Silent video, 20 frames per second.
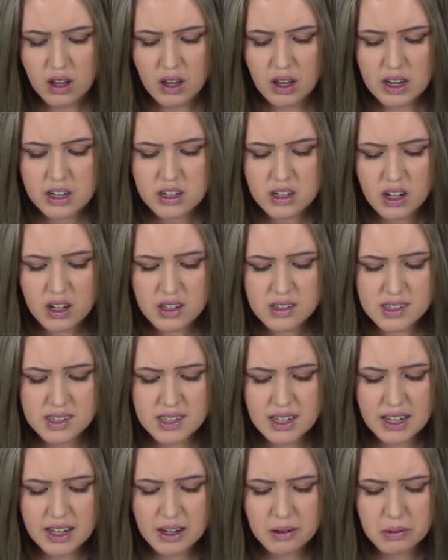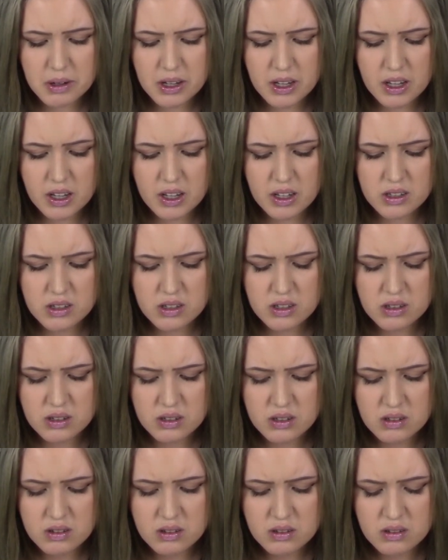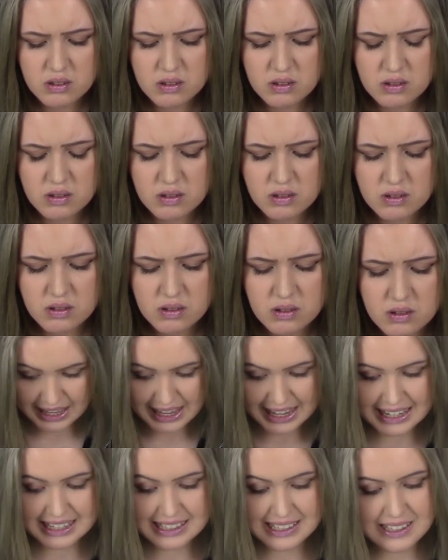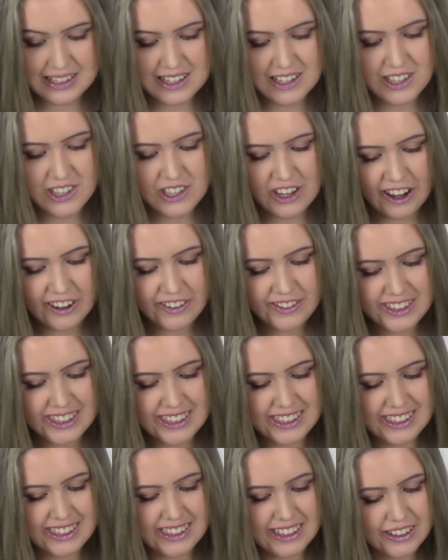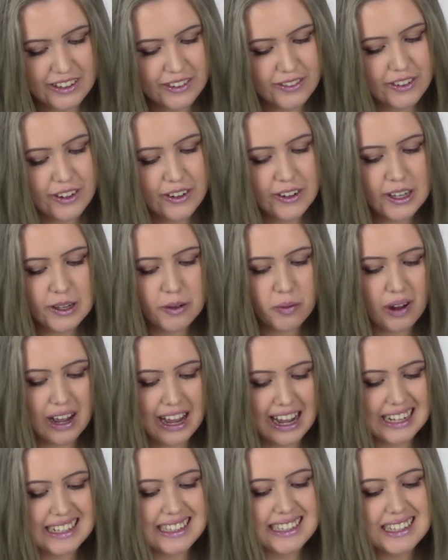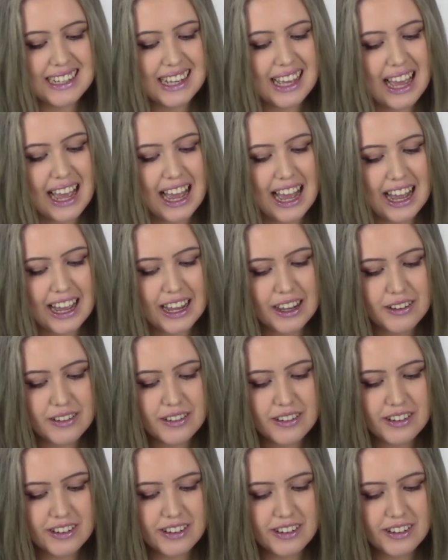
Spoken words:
I can't say a word. It is a soft, silvery white, high.